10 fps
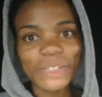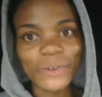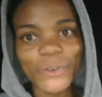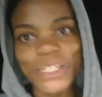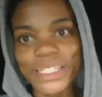
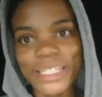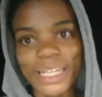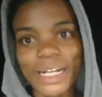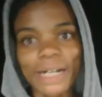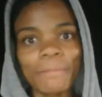
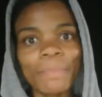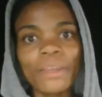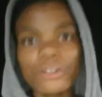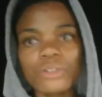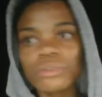Quizera.
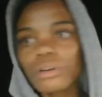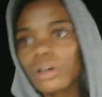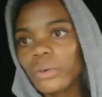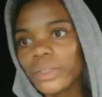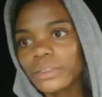So
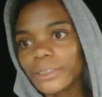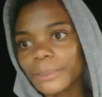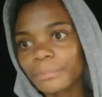when